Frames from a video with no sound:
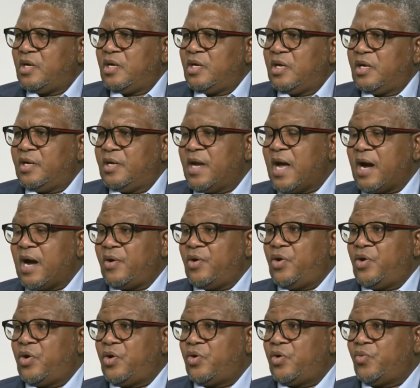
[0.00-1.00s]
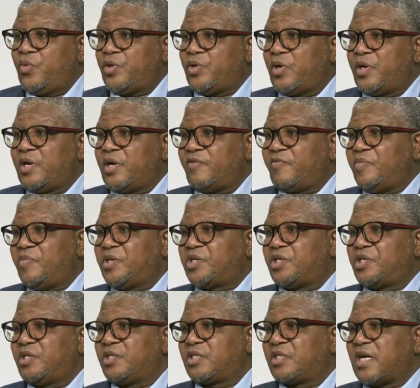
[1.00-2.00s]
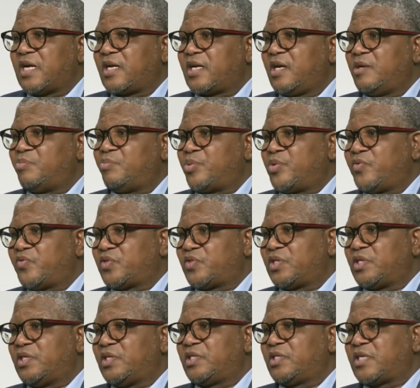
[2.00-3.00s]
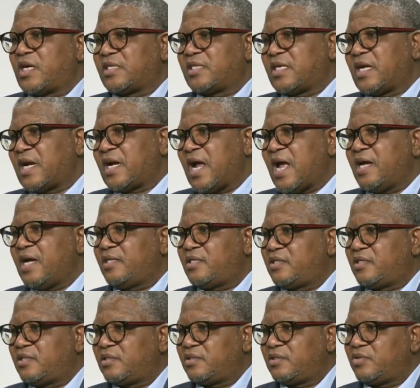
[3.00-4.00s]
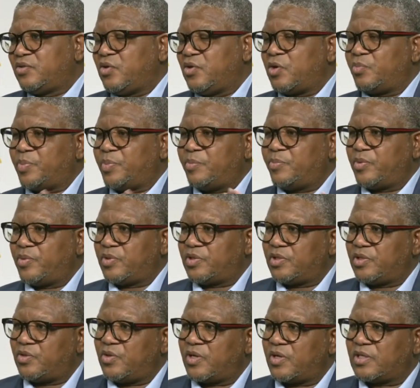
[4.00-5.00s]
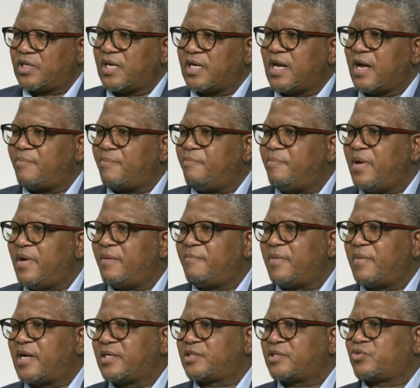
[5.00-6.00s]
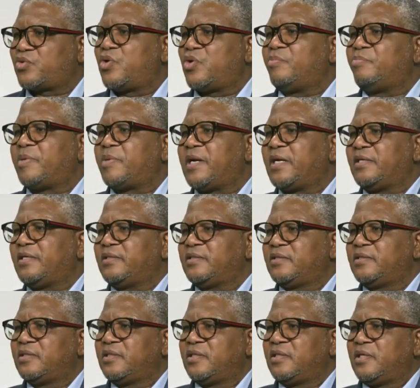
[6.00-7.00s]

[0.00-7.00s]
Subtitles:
Now, we don't have machines that can prove signatures are right or people did not turn up. Members complain.